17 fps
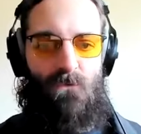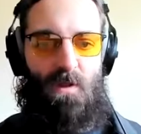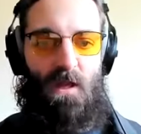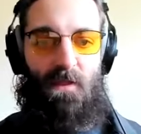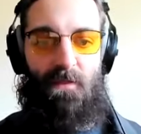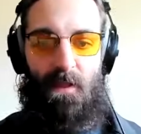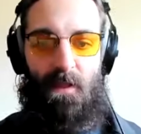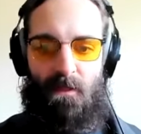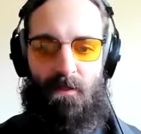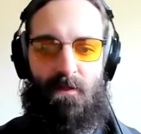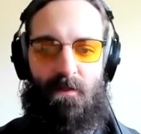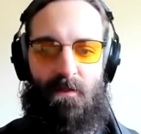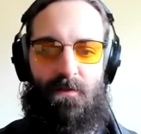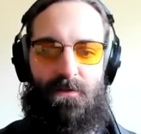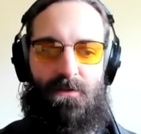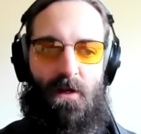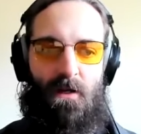And then
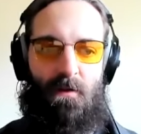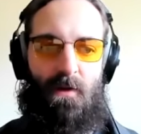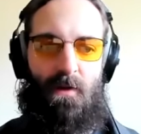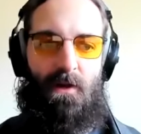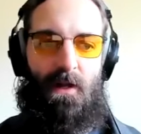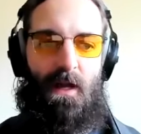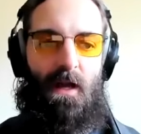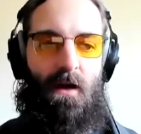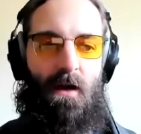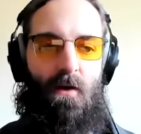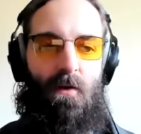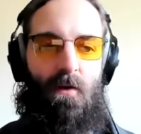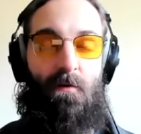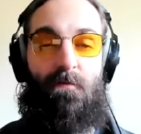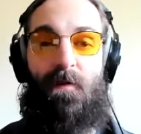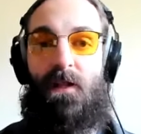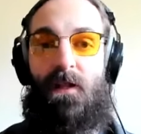talk about how
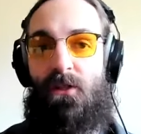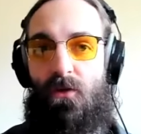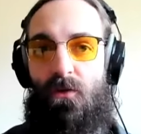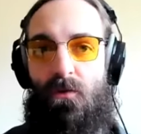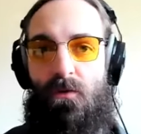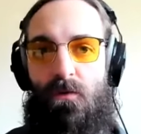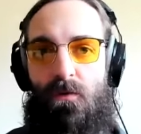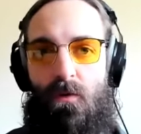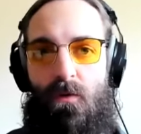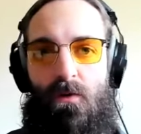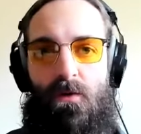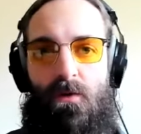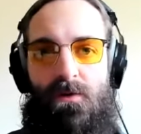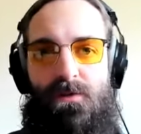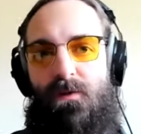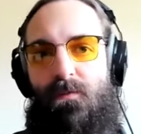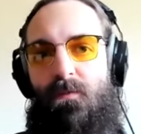a venue
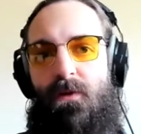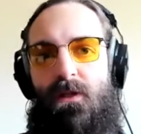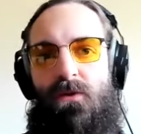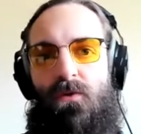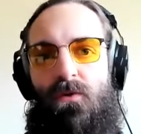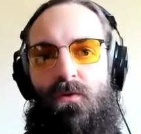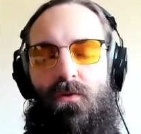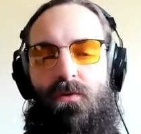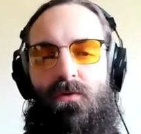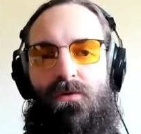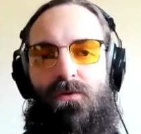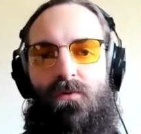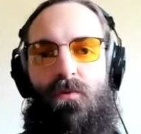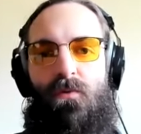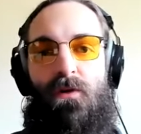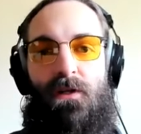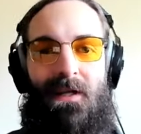or somebody who's
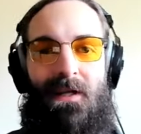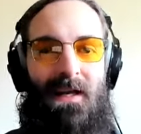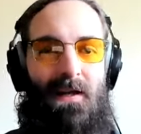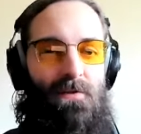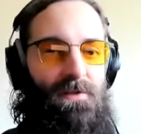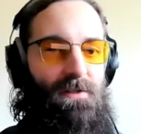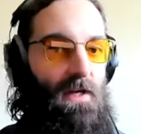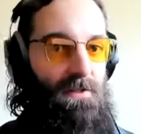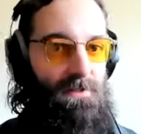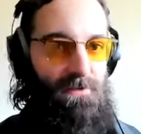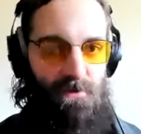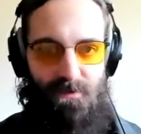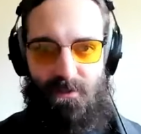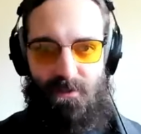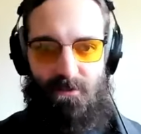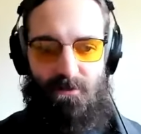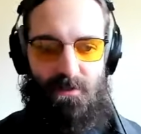running a house
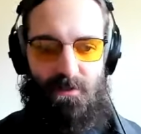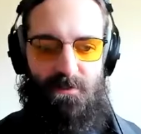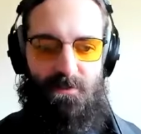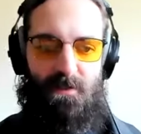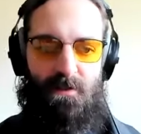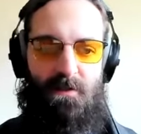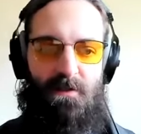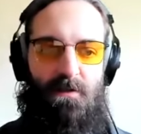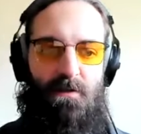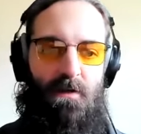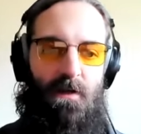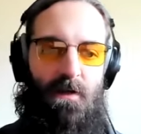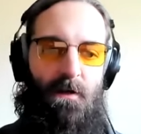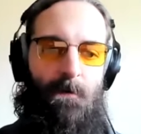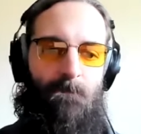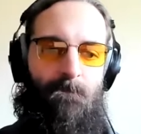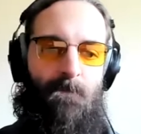concert series
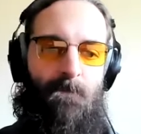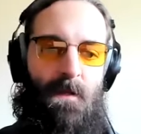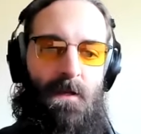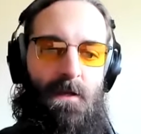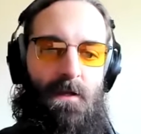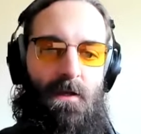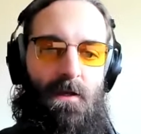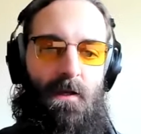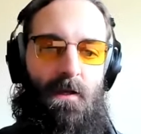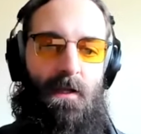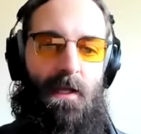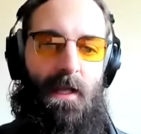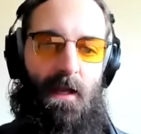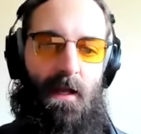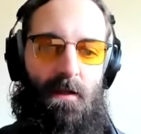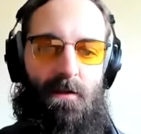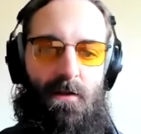
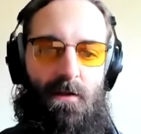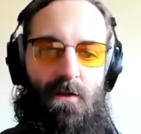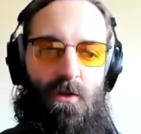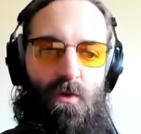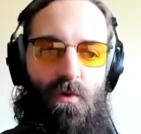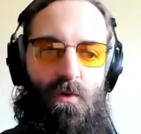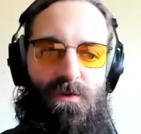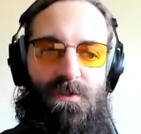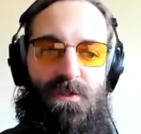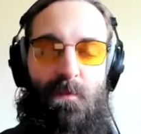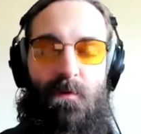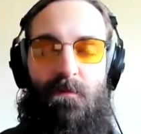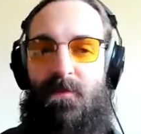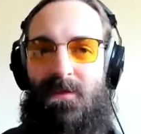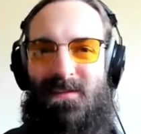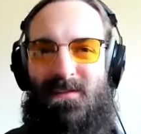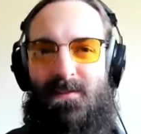can use some
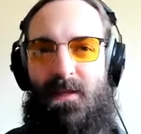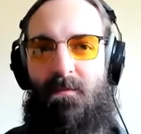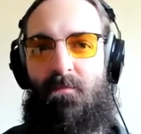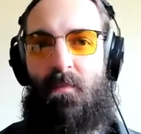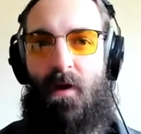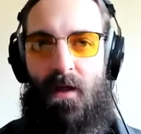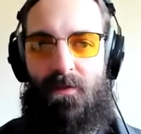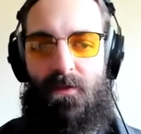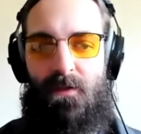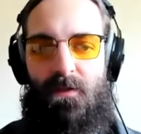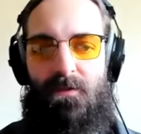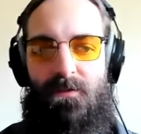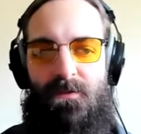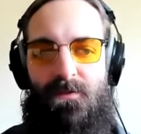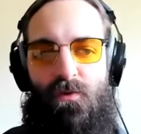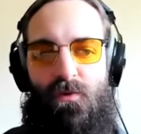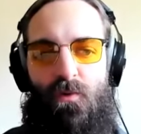of the same
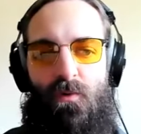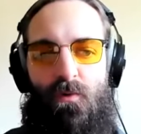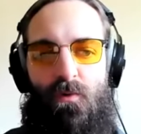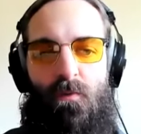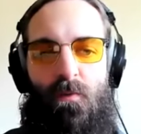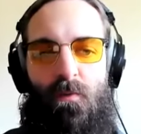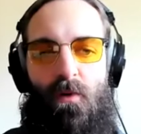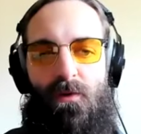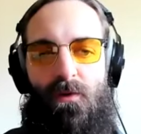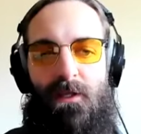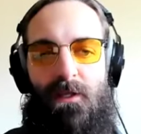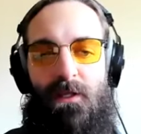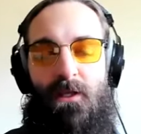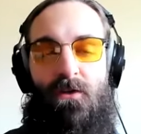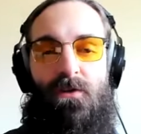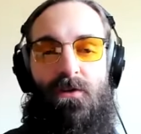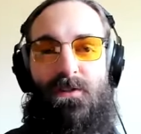methods to both
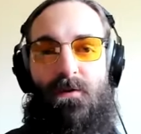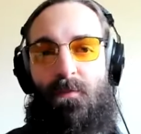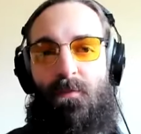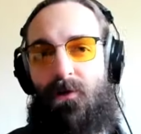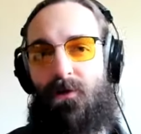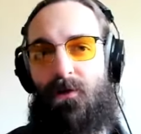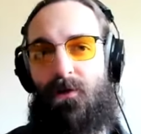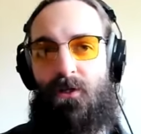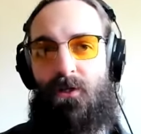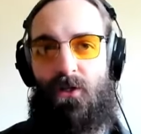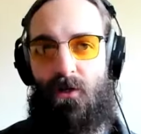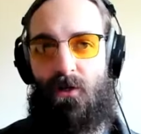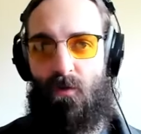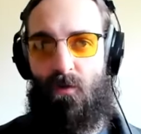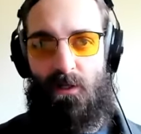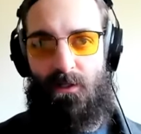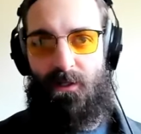increase the production
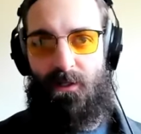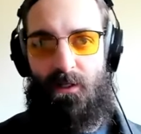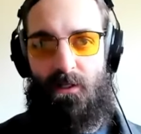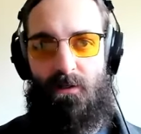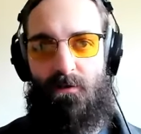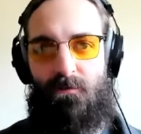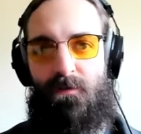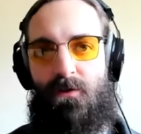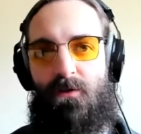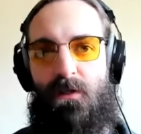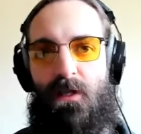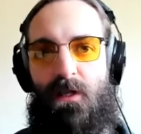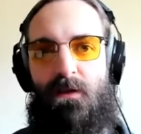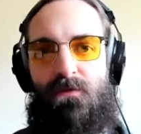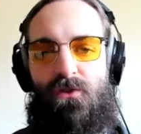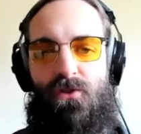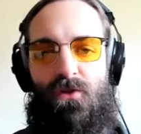quality of their
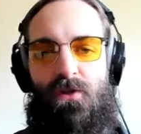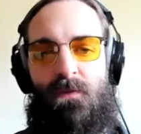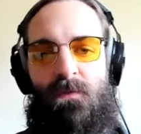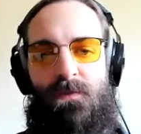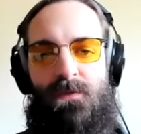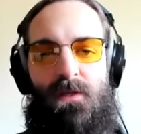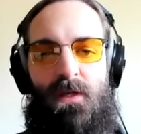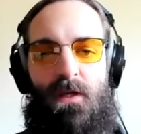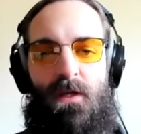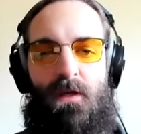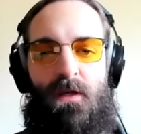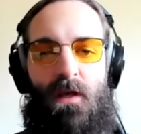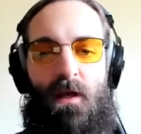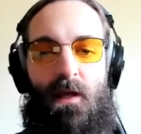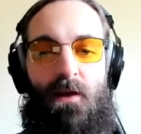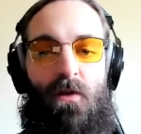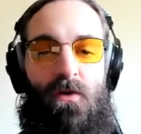live streams
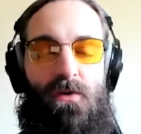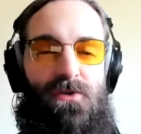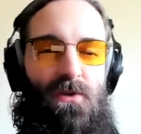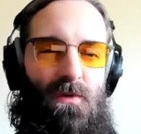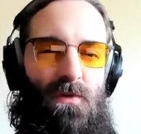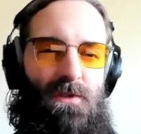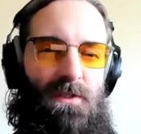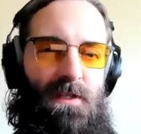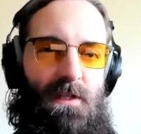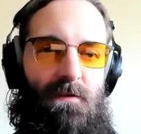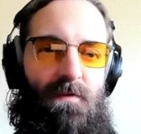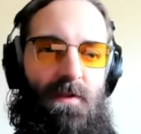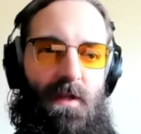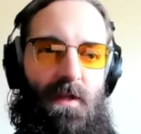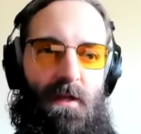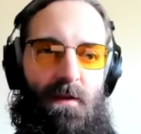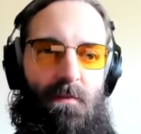and also to give
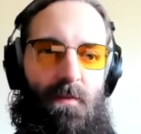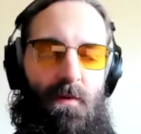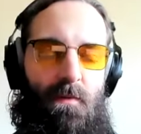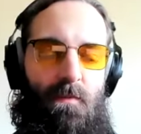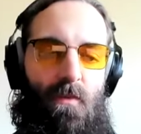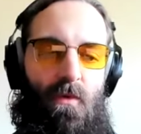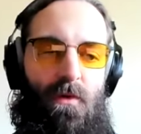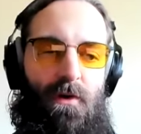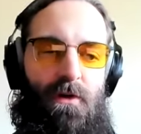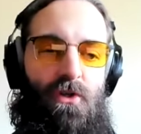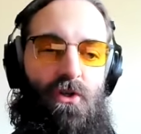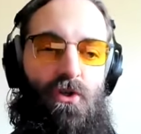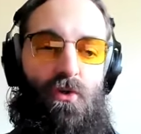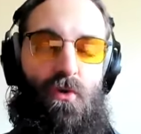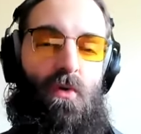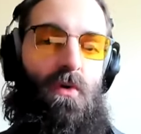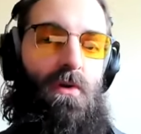them more
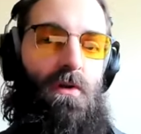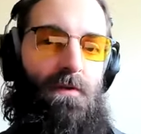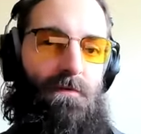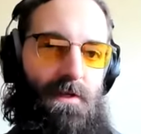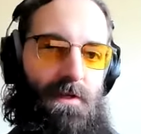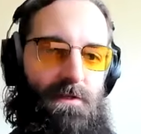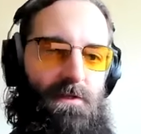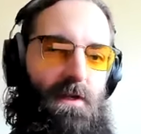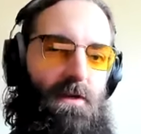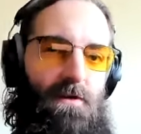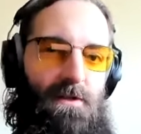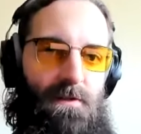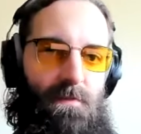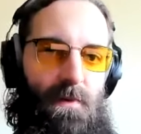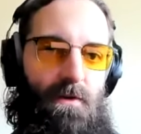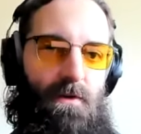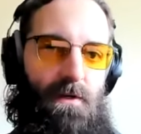control of the entire
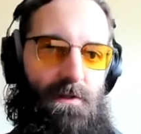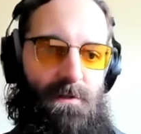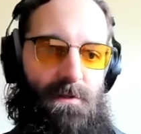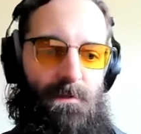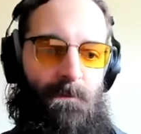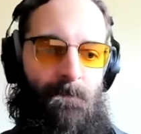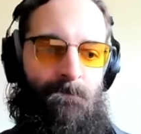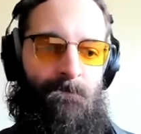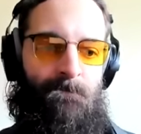experience.